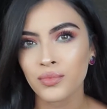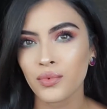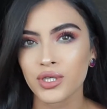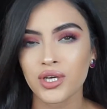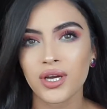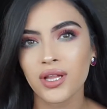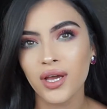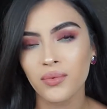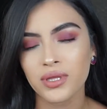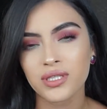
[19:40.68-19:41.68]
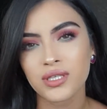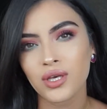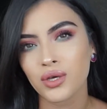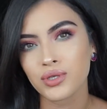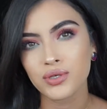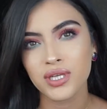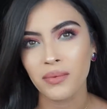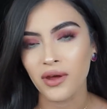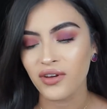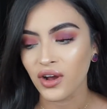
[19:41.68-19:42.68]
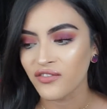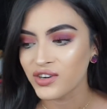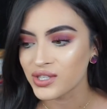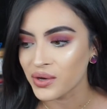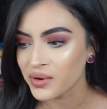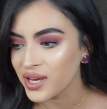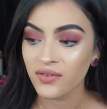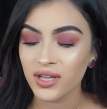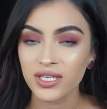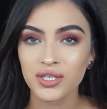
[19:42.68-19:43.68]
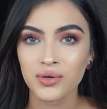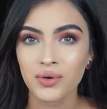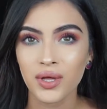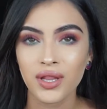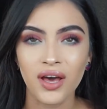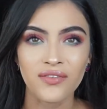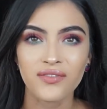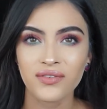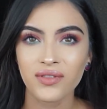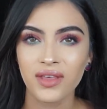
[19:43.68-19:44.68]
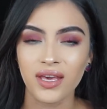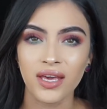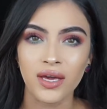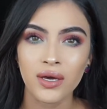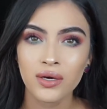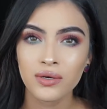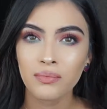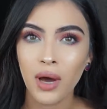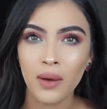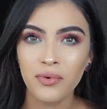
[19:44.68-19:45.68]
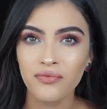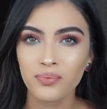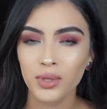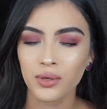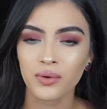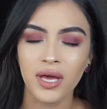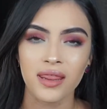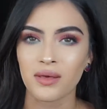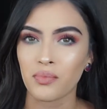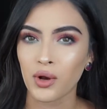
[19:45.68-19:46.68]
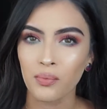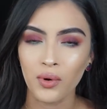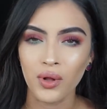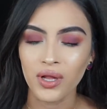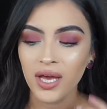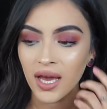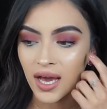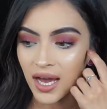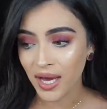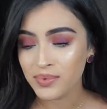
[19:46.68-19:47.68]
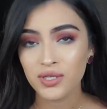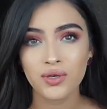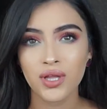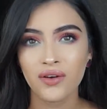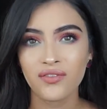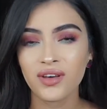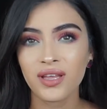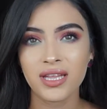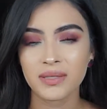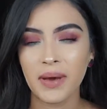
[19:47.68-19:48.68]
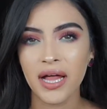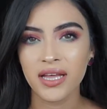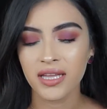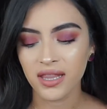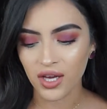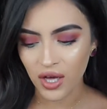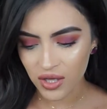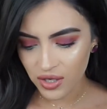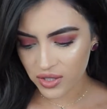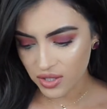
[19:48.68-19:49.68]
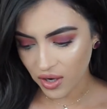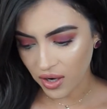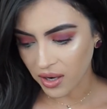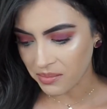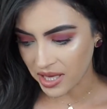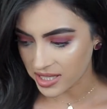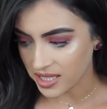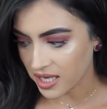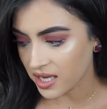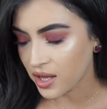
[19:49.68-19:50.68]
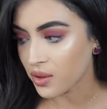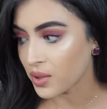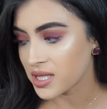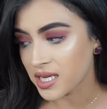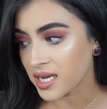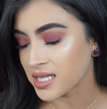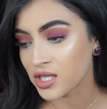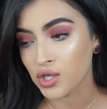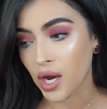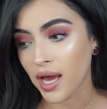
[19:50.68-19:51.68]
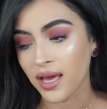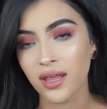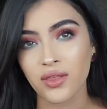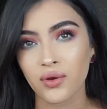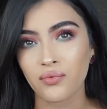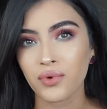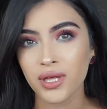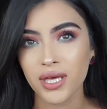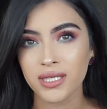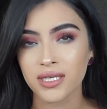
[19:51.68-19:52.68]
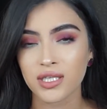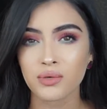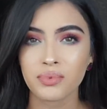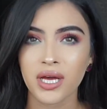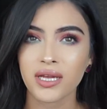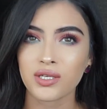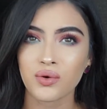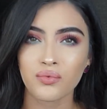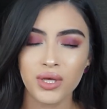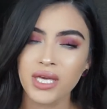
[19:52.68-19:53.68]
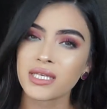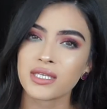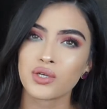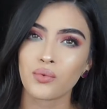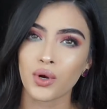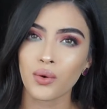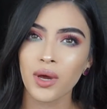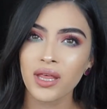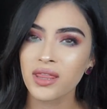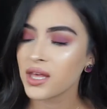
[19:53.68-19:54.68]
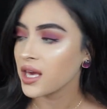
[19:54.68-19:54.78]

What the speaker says: what you're gonna like once you do step out of your comfort zone. I really do love the pop of blue and the purple. I absolutely love this palette. The colors are amazing. The ones that I did try, they're really easy to blend, really easy to work with.